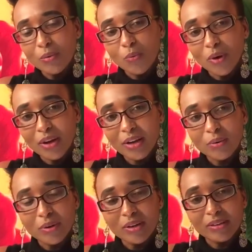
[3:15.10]
work
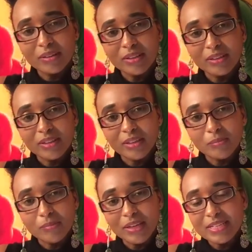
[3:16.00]
or in
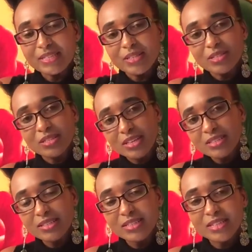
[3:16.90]
a place that's
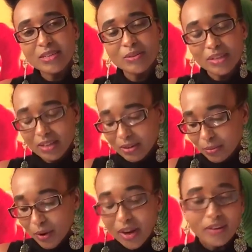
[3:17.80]
dusty, or
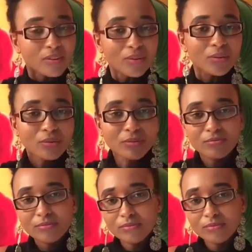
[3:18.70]
where, you know,